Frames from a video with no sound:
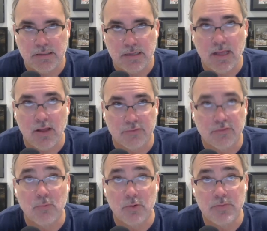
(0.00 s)
I
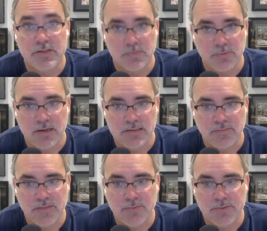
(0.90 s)
also wouldn't be surprised
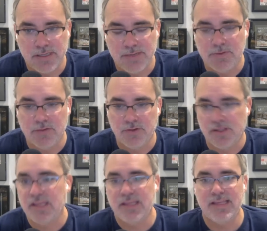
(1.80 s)
if that was a bit of a
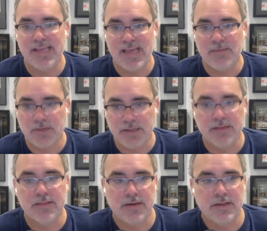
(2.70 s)
game
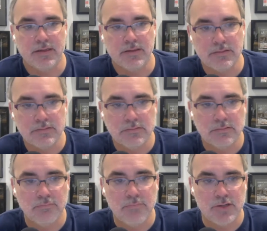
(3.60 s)
lengthening
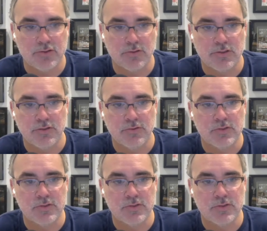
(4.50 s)
measure too.